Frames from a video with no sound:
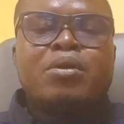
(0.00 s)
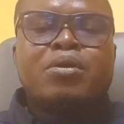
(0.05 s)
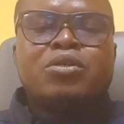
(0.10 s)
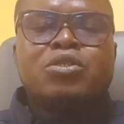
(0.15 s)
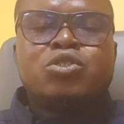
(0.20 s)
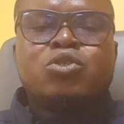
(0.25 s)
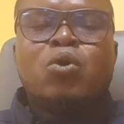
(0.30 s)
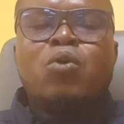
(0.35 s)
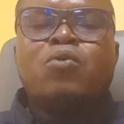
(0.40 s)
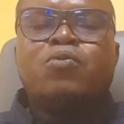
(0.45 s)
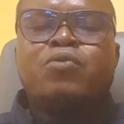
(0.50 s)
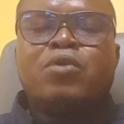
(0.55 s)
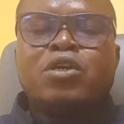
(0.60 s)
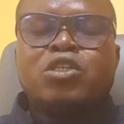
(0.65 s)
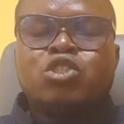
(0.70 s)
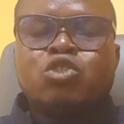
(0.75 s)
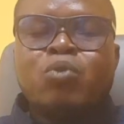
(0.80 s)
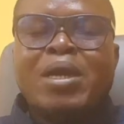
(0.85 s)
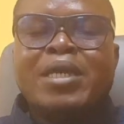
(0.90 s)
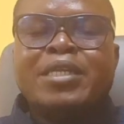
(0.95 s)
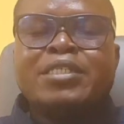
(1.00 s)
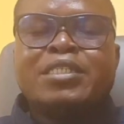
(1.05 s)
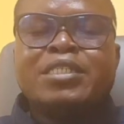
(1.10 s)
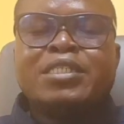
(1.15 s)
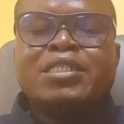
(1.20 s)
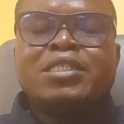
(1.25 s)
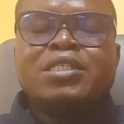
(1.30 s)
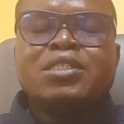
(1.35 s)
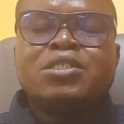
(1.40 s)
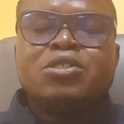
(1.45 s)
So for
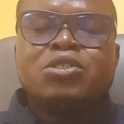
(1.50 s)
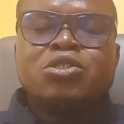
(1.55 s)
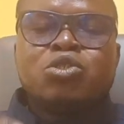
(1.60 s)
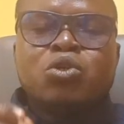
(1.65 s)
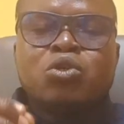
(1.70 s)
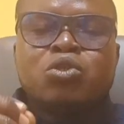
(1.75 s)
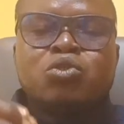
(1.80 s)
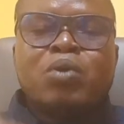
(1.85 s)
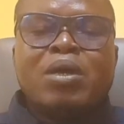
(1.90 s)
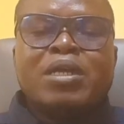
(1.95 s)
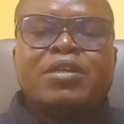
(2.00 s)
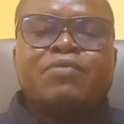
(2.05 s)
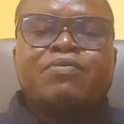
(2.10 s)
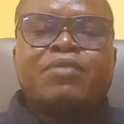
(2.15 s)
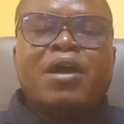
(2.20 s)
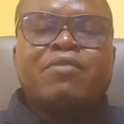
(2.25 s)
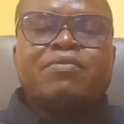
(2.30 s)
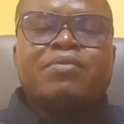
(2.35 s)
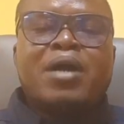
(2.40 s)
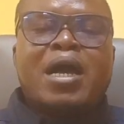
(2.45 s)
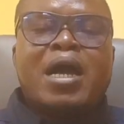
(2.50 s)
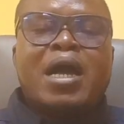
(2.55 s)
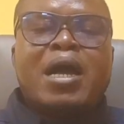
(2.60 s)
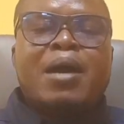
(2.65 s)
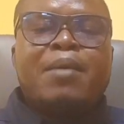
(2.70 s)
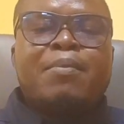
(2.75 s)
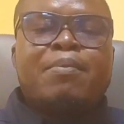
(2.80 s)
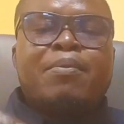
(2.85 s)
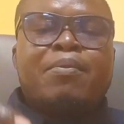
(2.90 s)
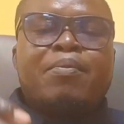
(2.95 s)
20 to 25
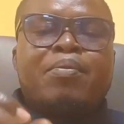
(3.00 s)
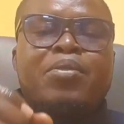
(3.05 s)
amp